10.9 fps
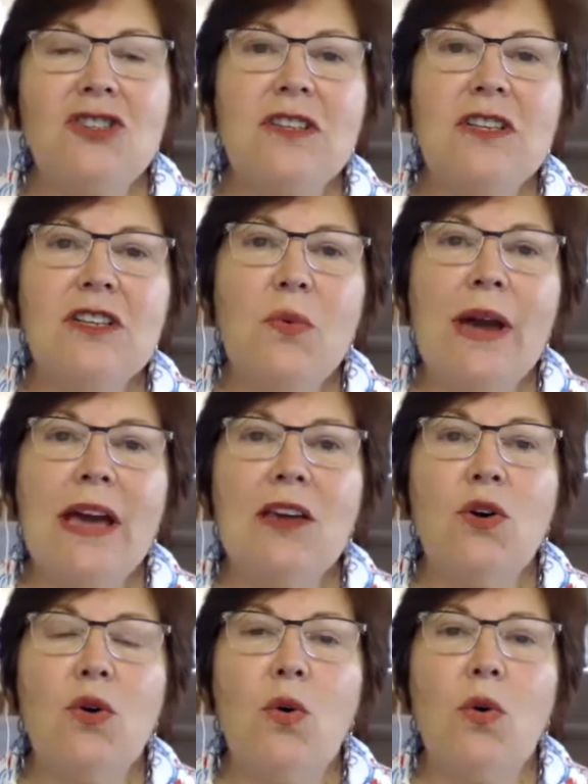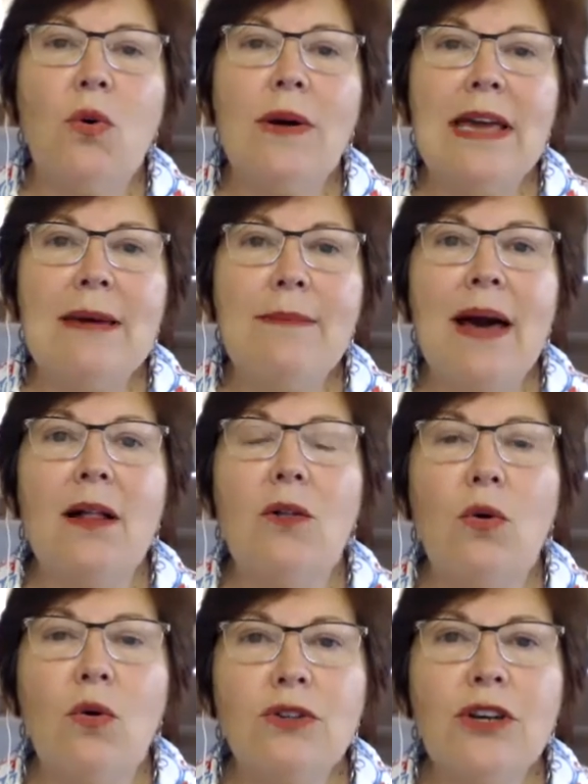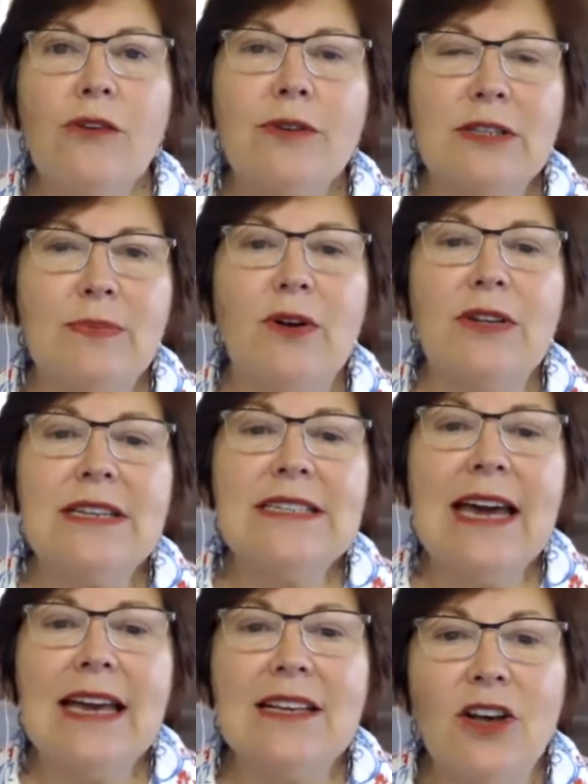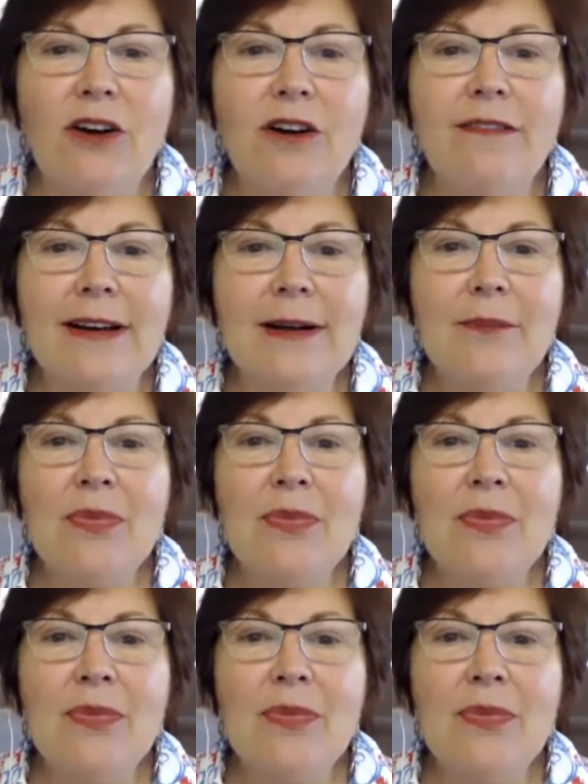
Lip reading: this is where your email autoresponder takes over,